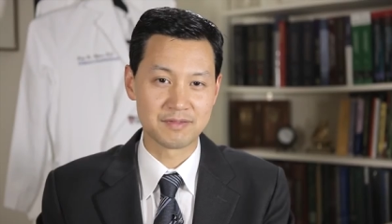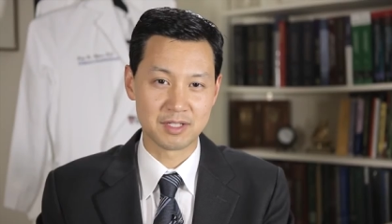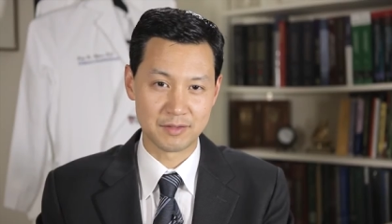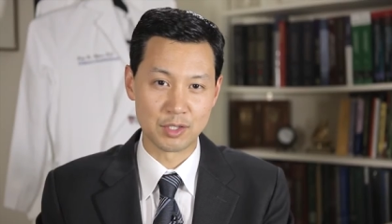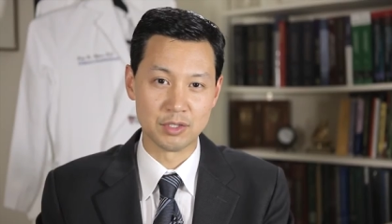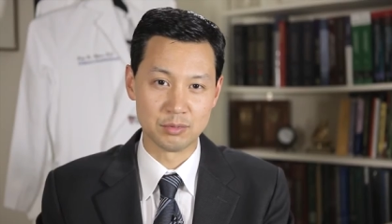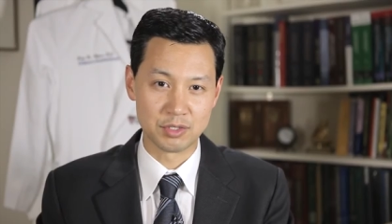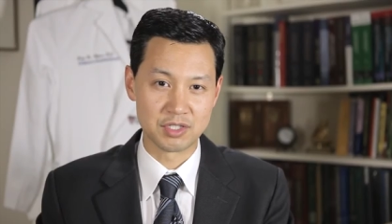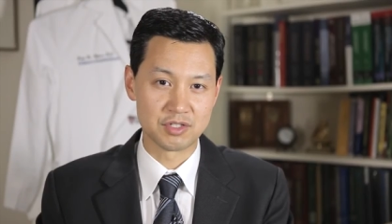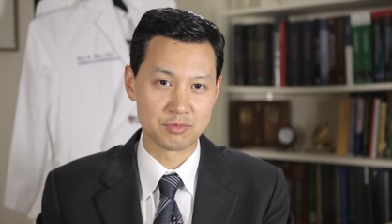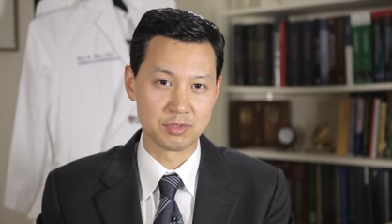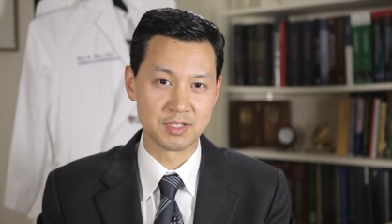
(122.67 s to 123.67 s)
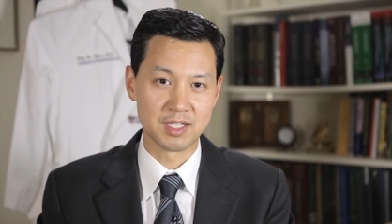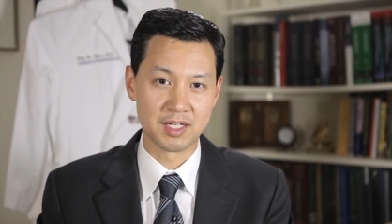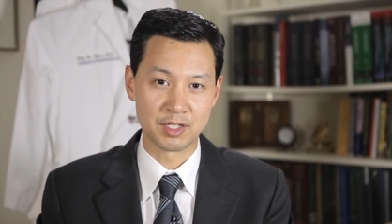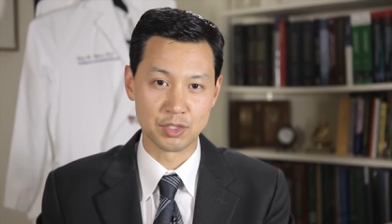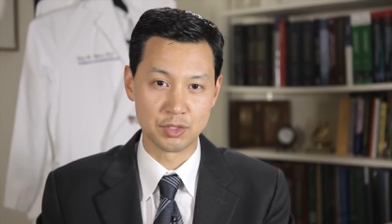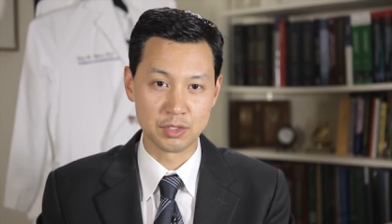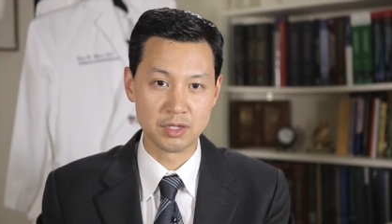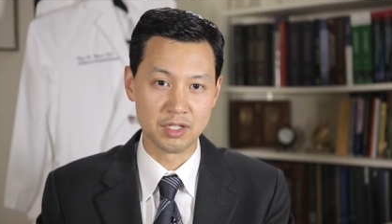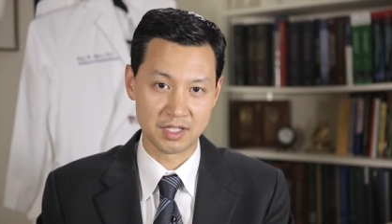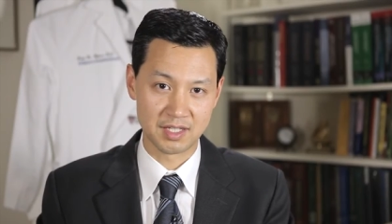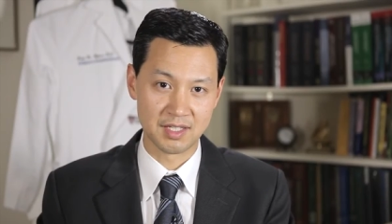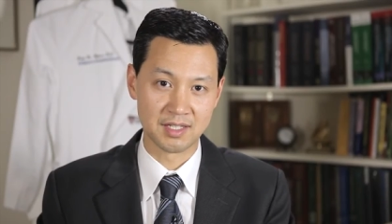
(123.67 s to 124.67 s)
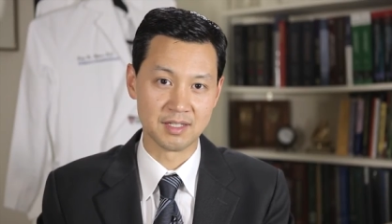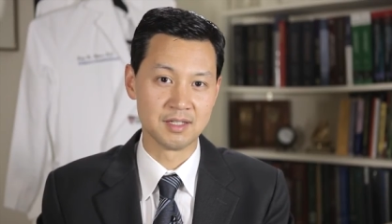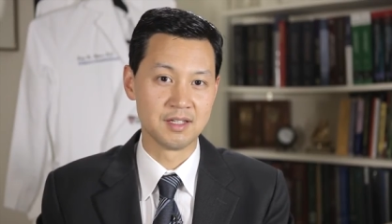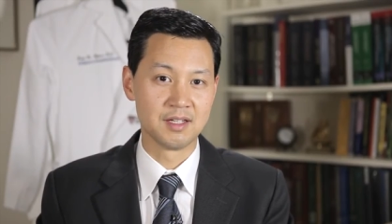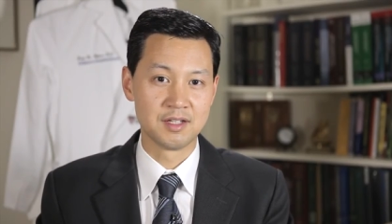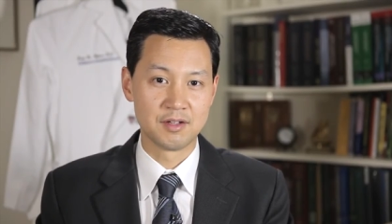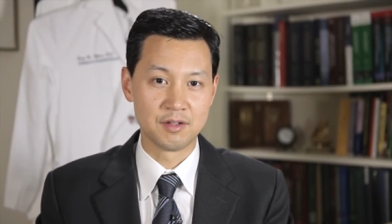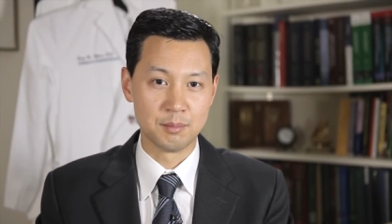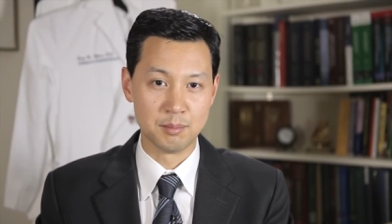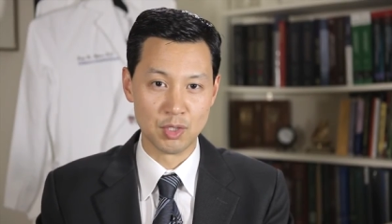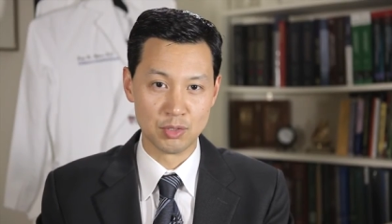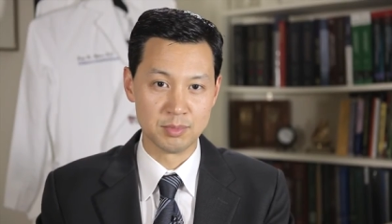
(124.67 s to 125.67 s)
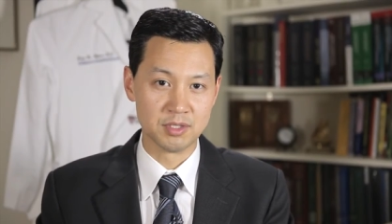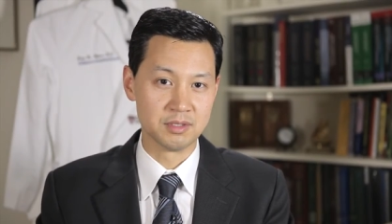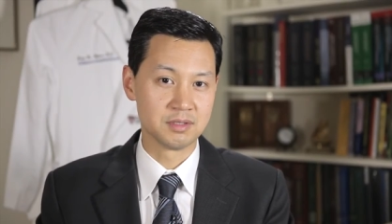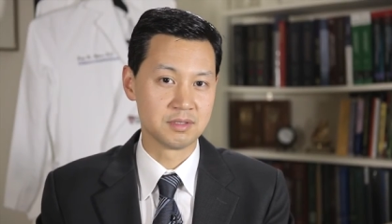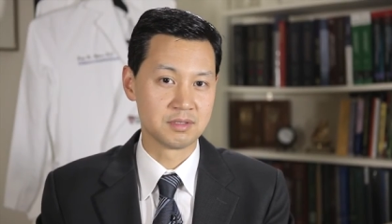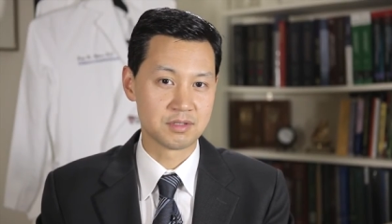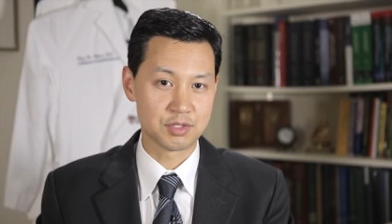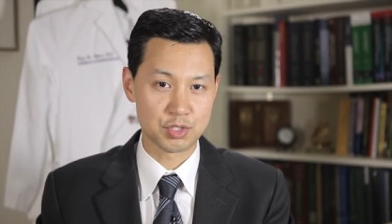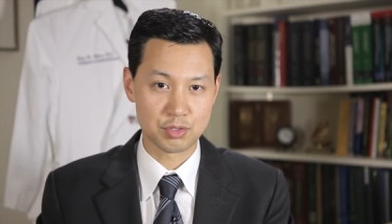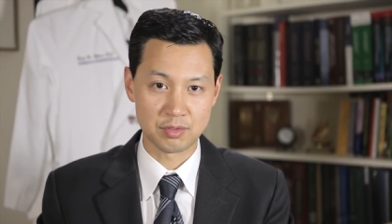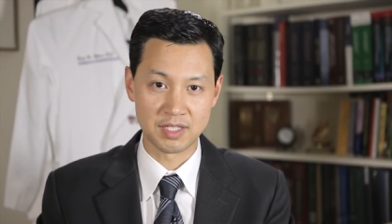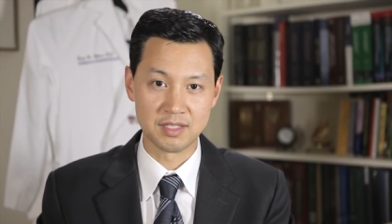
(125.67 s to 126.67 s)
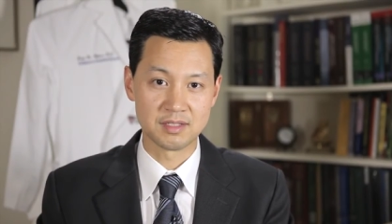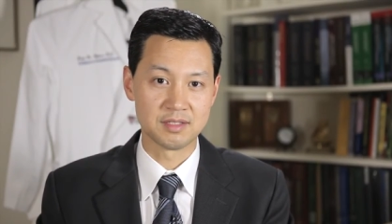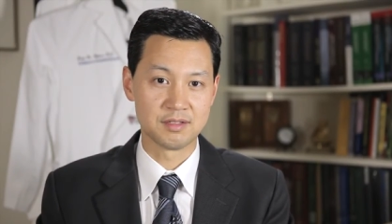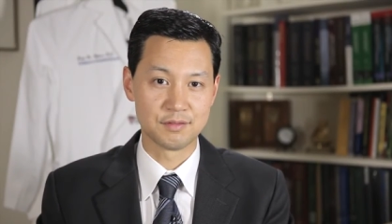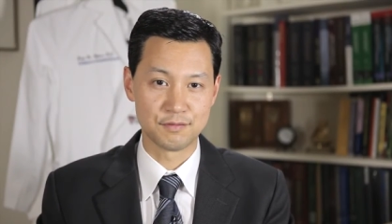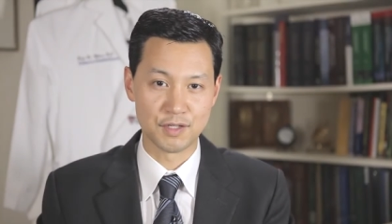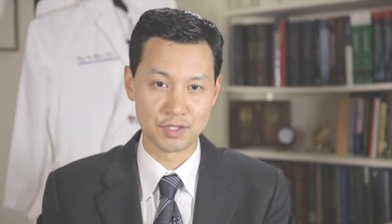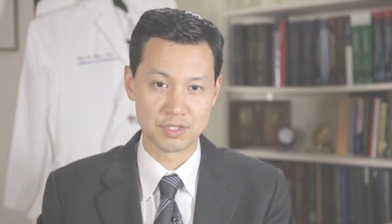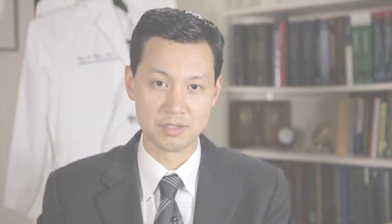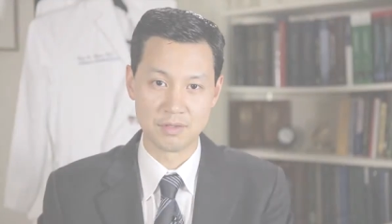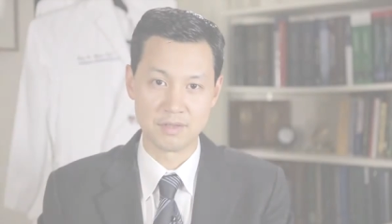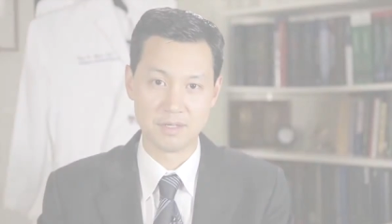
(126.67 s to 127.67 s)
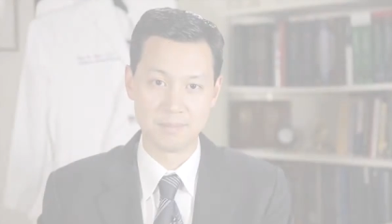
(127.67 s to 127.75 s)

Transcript: our goal, which is really a good-looking, mobile, straight, functional thumb.